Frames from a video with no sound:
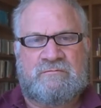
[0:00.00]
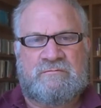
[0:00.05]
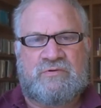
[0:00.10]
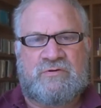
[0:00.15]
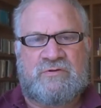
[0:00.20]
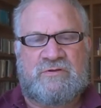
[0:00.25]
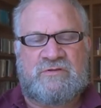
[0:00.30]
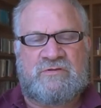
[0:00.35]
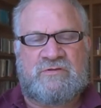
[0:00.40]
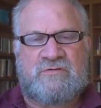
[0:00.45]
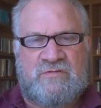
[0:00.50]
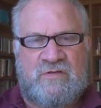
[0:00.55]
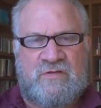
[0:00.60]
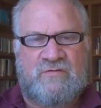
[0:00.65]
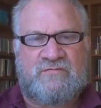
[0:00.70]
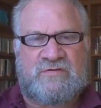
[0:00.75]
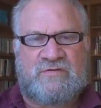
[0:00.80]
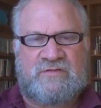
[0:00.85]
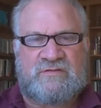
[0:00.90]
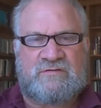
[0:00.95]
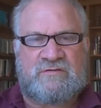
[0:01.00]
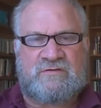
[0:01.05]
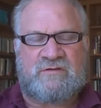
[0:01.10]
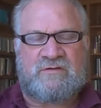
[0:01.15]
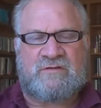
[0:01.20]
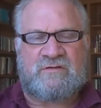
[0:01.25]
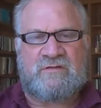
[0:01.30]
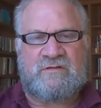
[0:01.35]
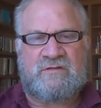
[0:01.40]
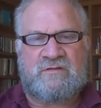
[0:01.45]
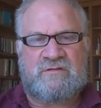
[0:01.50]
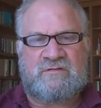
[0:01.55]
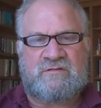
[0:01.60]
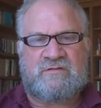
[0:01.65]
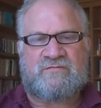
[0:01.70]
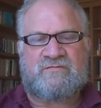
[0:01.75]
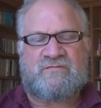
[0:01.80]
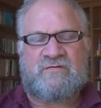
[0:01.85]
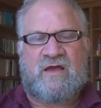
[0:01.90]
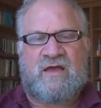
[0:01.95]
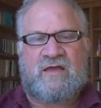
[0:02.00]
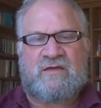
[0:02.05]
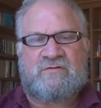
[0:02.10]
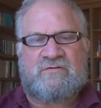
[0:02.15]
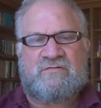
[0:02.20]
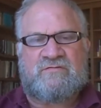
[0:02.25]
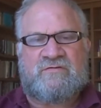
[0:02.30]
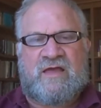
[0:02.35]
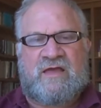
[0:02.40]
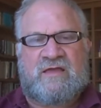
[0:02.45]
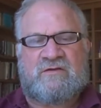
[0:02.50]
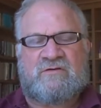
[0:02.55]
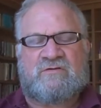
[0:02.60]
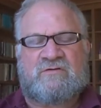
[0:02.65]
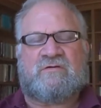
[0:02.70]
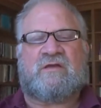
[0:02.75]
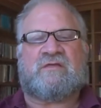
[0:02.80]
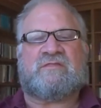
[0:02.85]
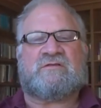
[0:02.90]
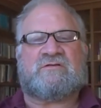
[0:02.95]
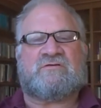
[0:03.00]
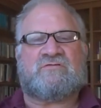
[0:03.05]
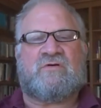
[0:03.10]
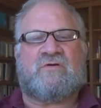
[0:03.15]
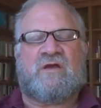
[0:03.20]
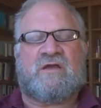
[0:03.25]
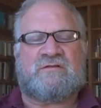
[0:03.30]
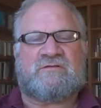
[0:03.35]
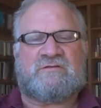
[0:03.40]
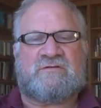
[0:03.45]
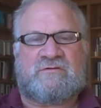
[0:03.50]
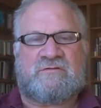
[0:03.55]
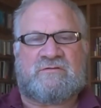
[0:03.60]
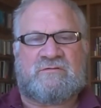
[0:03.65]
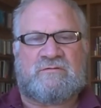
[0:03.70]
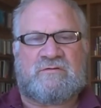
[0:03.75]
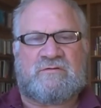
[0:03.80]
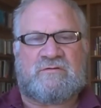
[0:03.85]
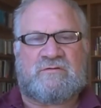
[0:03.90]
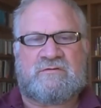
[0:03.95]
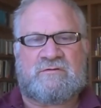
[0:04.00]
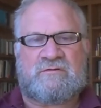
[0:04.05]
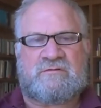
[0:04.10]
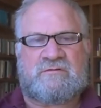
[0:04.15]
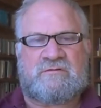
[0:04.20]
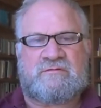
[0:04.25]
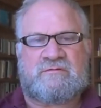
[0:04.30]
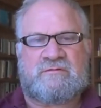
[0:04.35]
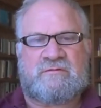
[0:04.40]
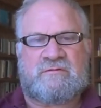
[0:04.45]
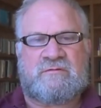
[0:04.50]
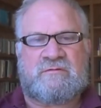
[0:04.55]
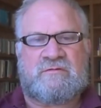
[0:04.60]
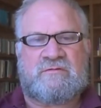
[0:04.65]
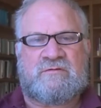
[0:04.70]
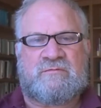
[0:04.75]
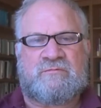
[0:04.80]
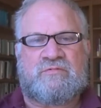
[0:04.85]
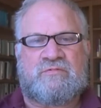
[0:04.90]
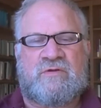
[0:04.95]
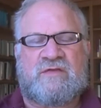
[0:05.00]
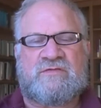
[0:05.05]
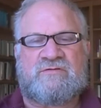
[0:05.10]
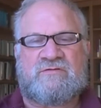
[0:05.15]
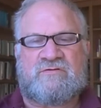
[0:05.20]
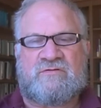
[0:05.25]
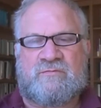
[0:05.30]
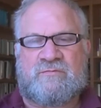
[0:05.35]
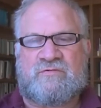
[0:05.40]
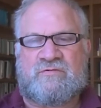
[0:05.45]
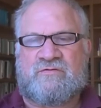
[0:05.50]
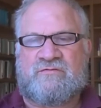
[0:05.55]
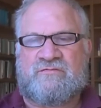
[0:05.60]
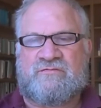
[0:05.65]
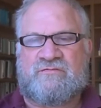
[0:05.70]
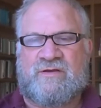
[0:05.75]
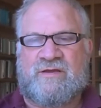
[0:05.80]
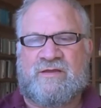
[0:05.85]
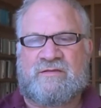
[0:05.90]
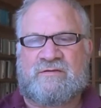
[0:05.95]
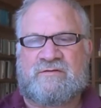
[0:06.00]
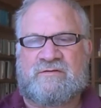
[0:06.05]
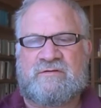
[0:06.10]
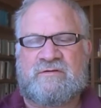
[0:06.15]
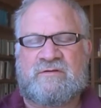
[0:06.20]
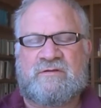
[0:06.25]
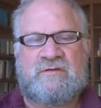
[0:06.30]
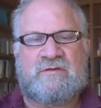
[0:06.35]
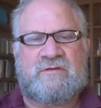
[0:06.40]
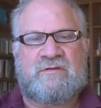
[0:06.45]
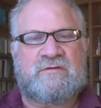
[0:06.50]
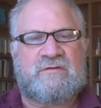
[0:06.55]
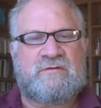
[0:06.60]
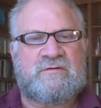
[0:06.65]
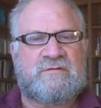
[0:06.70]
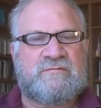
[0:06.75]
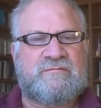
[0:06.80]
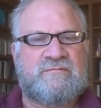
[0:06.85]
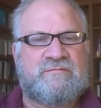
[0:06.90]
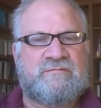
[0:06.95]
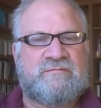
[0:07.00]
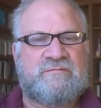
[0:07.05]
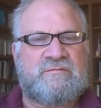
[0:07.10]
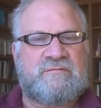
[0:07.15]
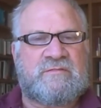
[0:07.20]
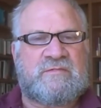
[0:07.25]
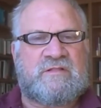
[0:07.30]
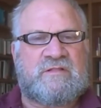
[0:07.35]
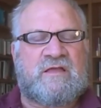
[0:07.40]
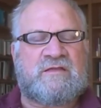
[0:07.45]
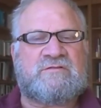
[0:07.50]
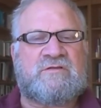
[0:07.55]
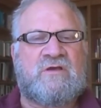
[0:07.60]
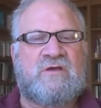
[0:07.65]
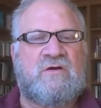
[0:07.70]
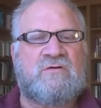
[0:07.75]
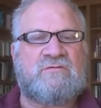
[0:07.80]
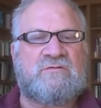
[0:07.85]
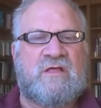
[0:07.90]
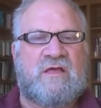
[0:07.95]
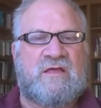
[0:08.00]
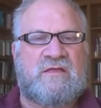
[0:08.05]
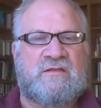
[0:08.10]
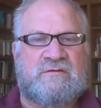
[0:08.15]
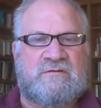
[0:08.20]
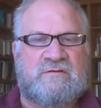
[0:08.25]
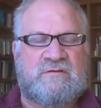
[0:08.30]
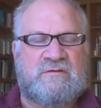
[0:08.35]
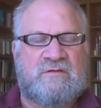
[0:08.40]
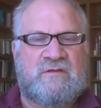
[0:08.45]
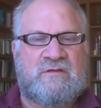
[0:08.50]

putting yourself into the fire of anger rather than trying to suppress it or purify it. Like Tonglen,